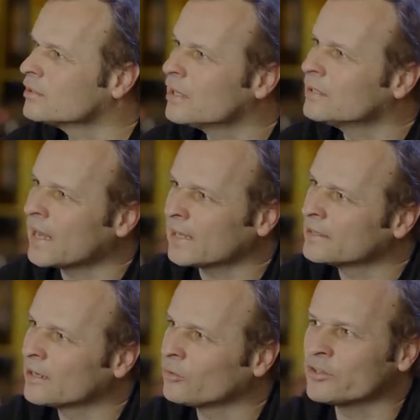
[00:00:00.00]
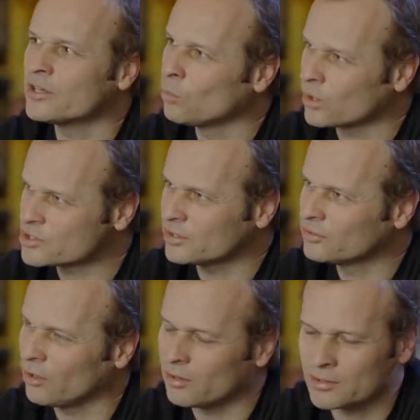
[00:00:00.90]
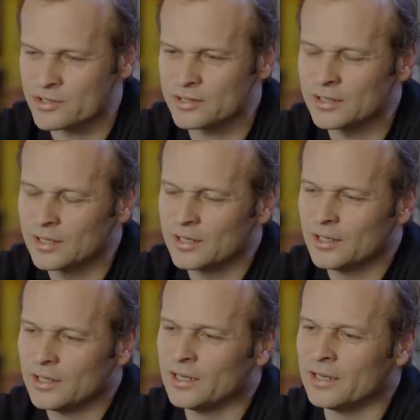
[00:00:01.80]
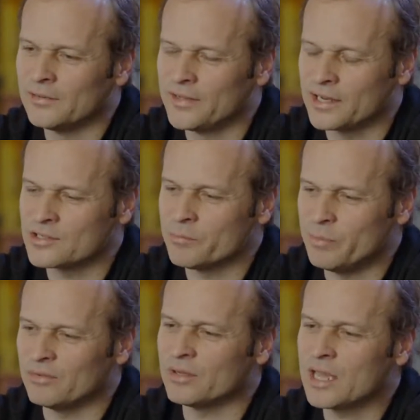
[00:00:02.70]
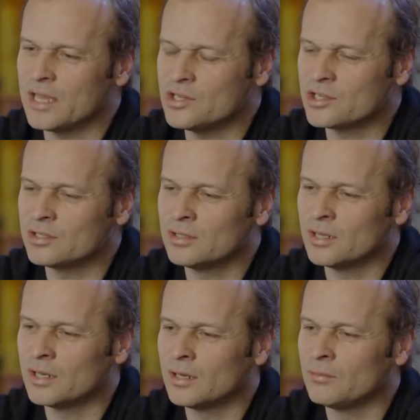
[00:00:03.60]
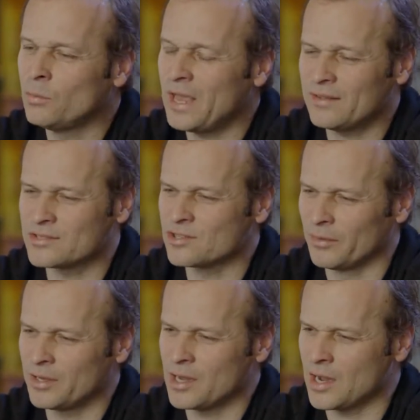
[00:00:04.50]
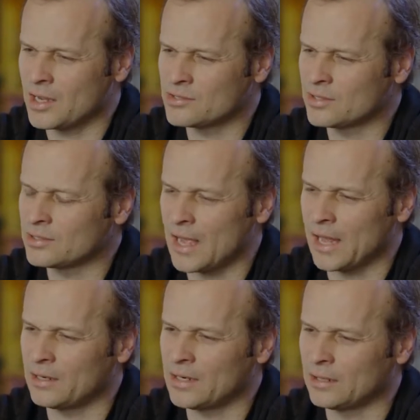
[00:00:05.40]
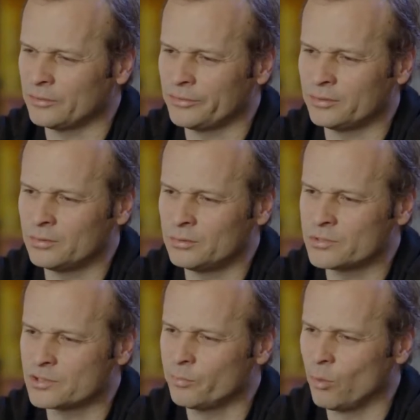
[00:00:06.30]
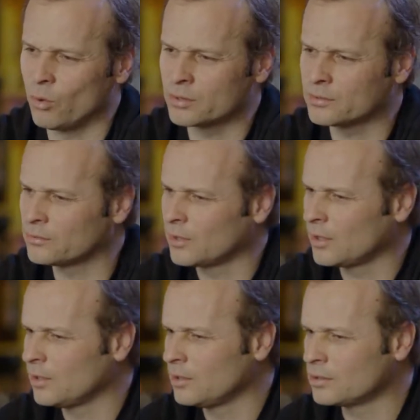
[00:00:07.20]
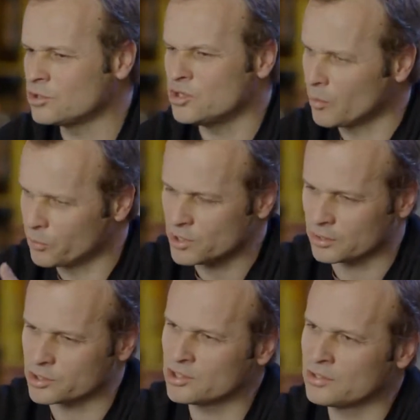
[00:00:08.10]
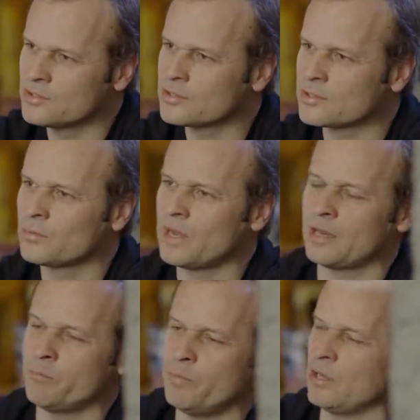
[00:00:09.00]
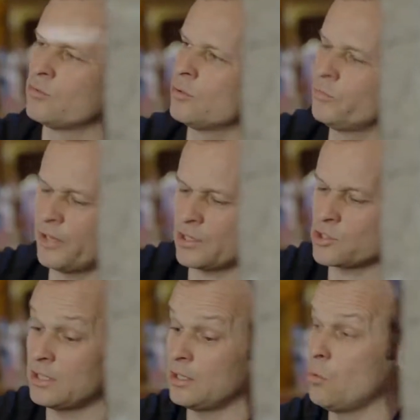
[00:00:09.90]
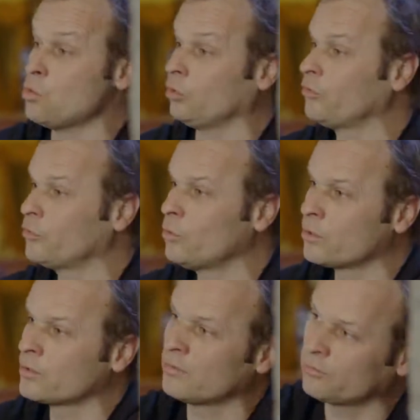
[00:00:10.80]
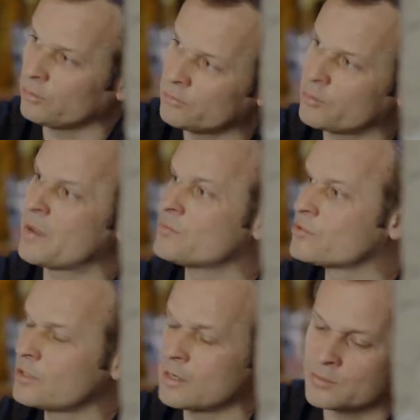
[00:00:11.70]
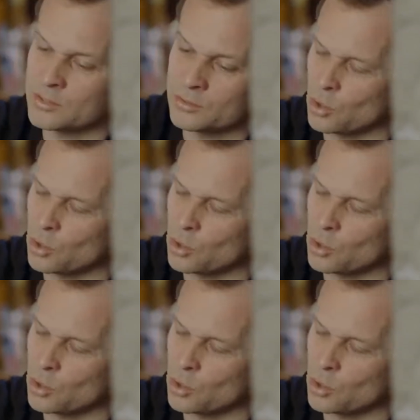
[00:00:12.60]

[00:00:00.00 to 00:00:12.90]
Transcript: and, and, hanging out here, watching talks. And uh, that is a big vacation. Uh, we had some of the guys that headed out to support Kojima Productions. we had a big group that actually did a world tour. They flew from Amsterdam to